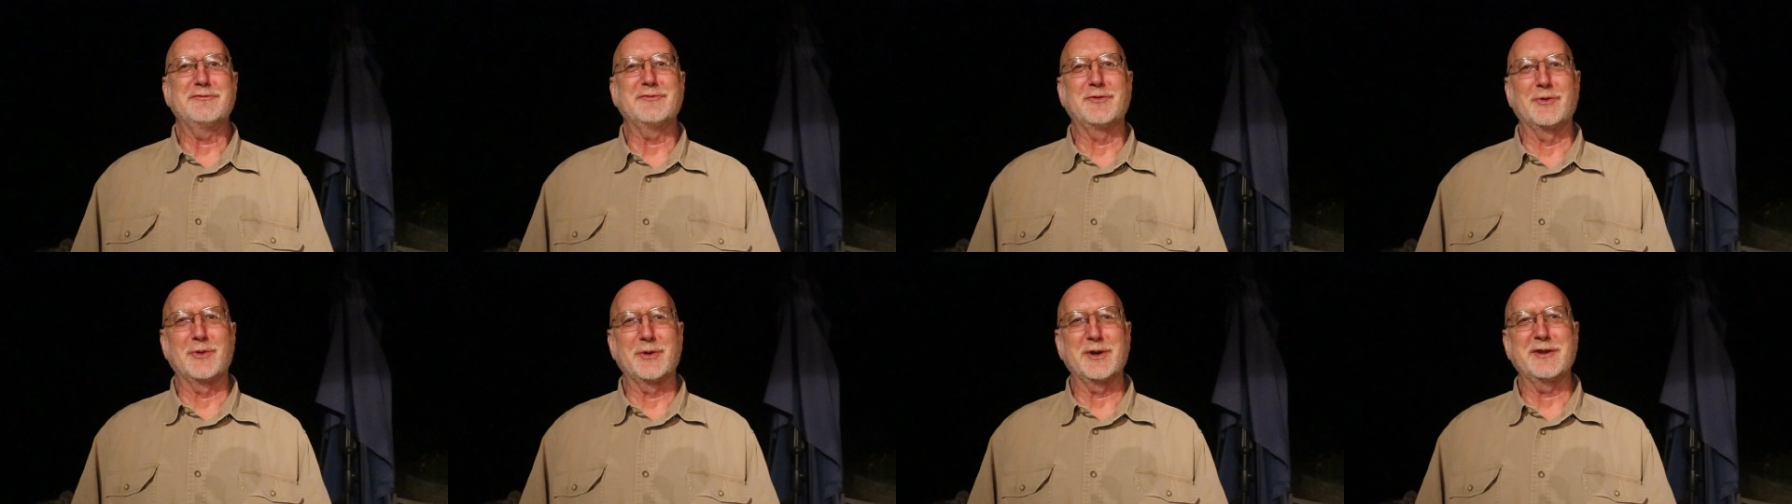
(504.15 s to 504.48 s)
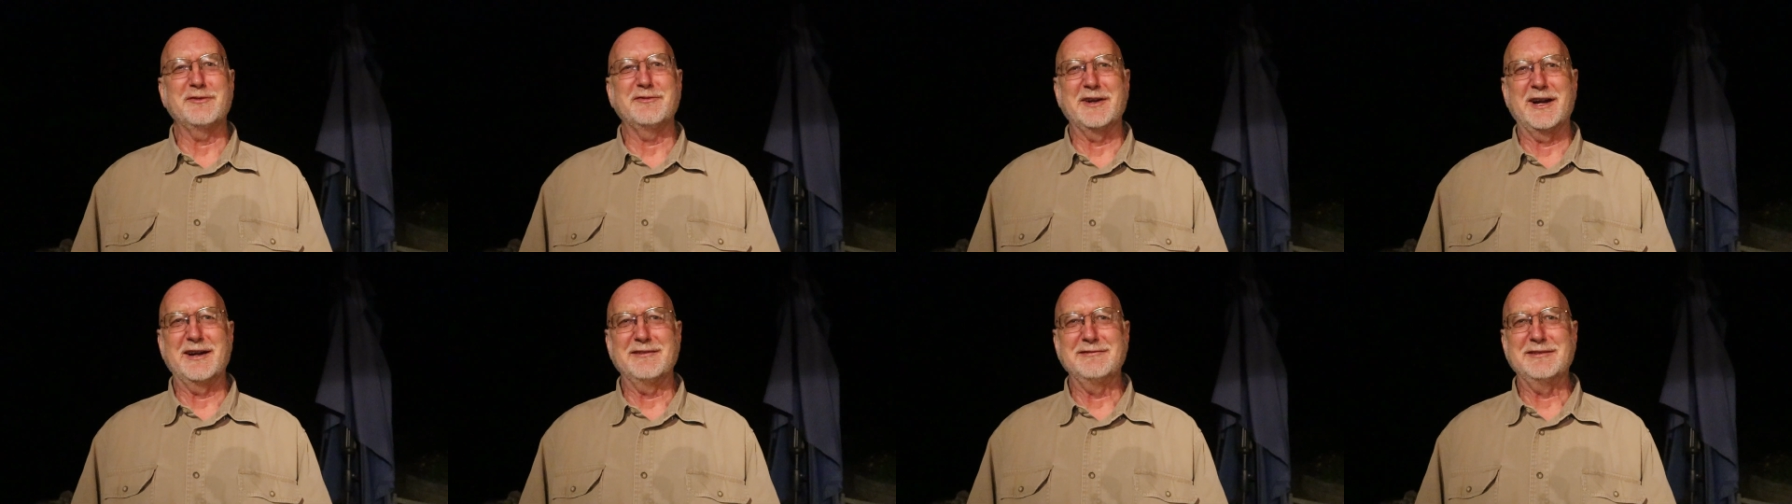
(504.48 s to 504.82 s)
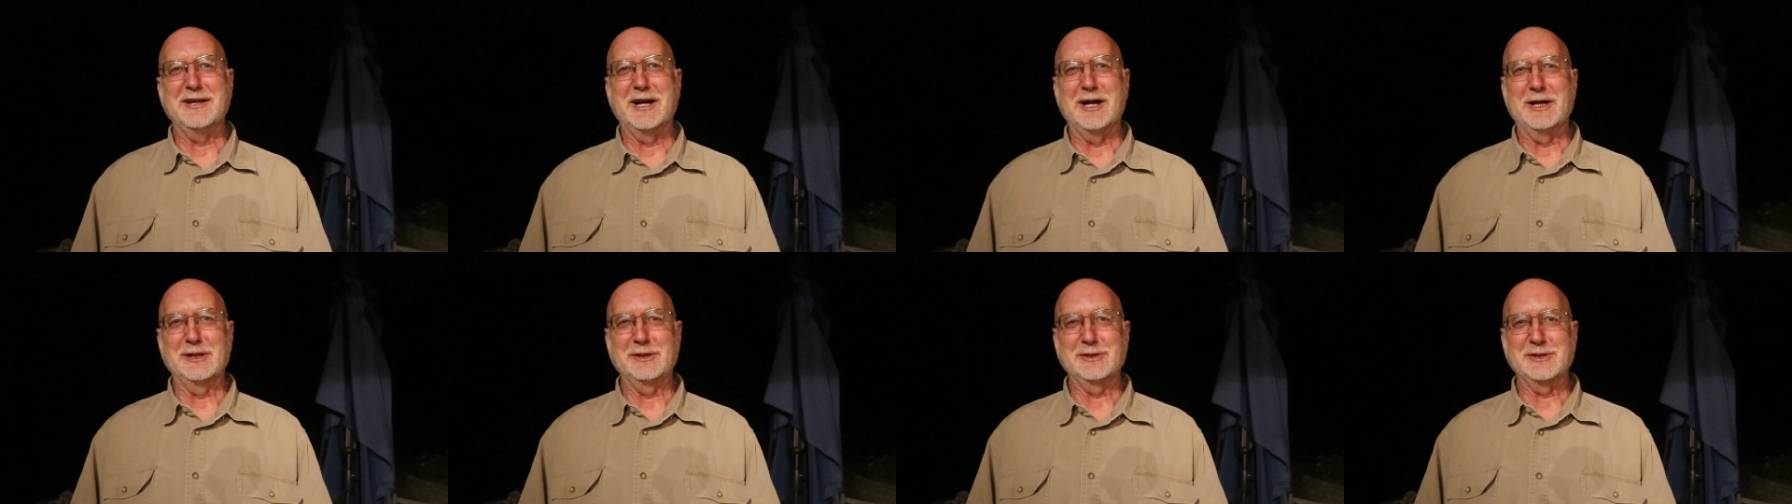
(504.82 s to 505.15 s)

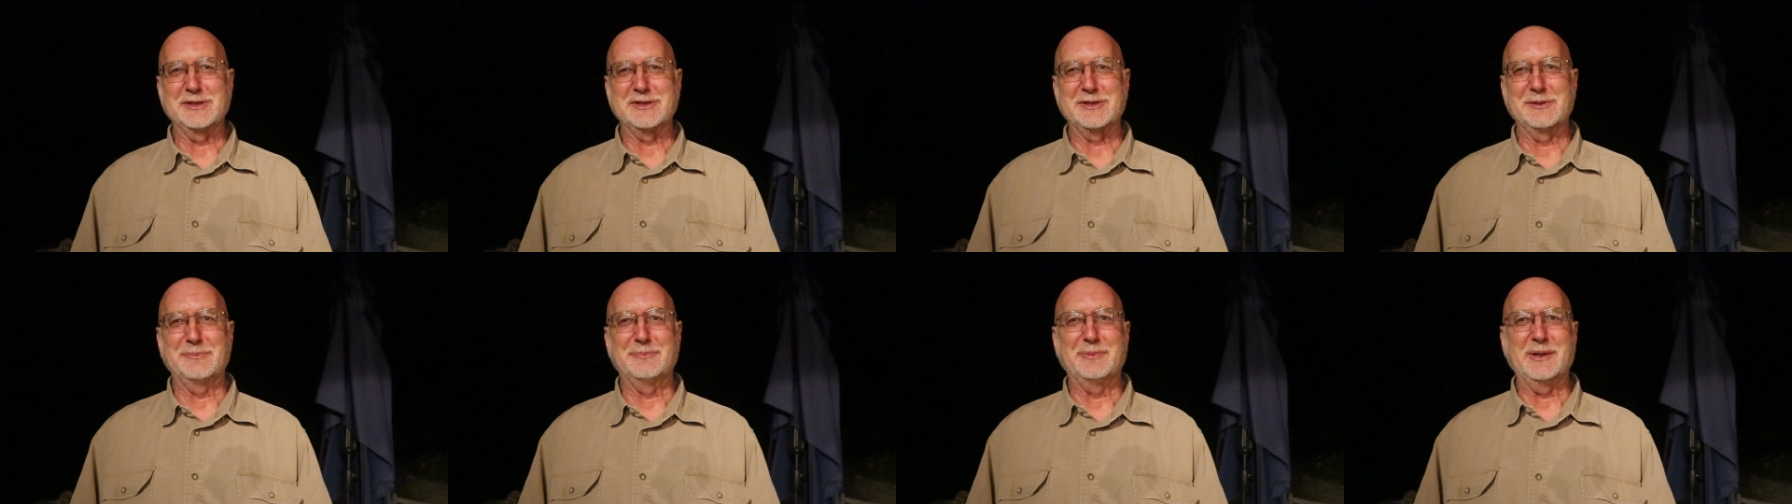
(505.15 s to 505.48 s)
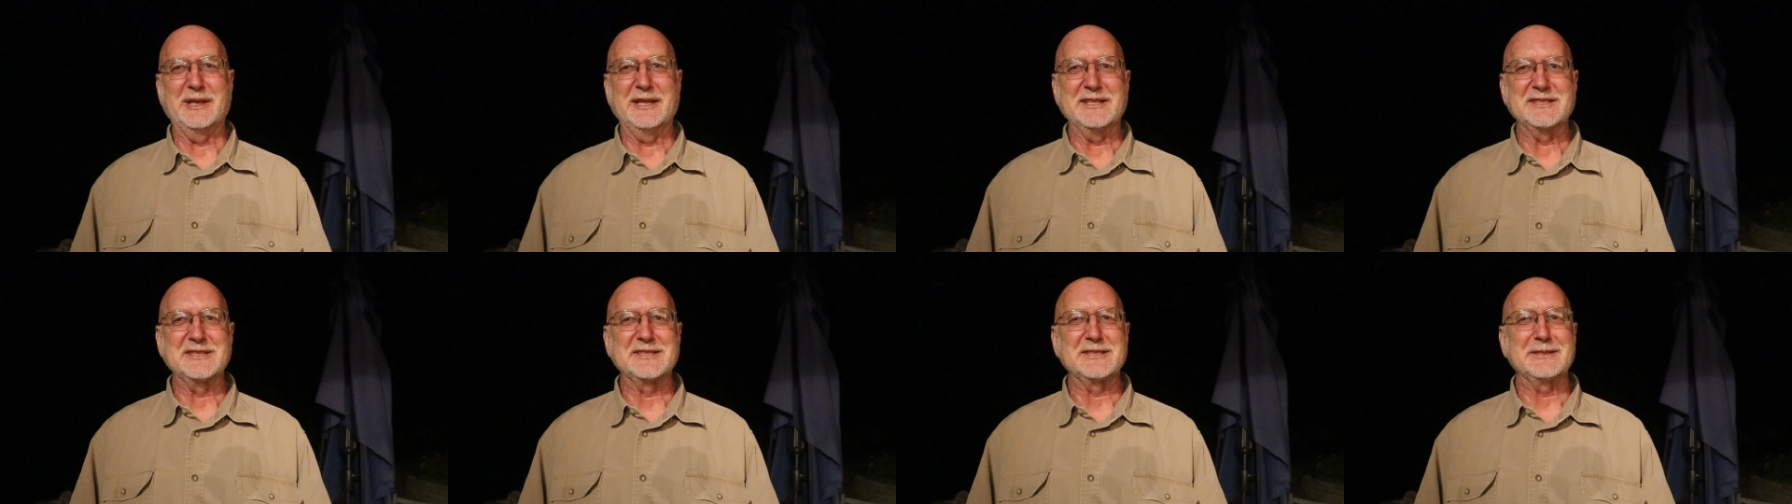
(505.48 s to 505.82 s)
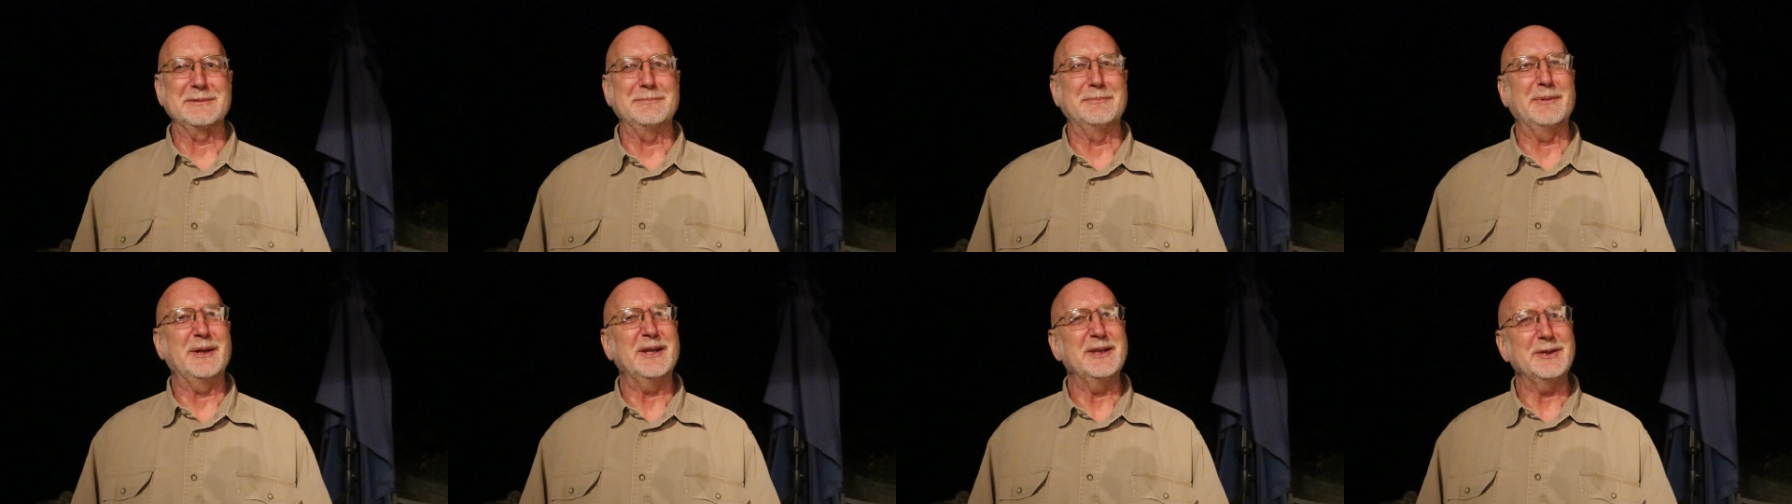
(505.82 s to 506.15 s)
$45 a piece.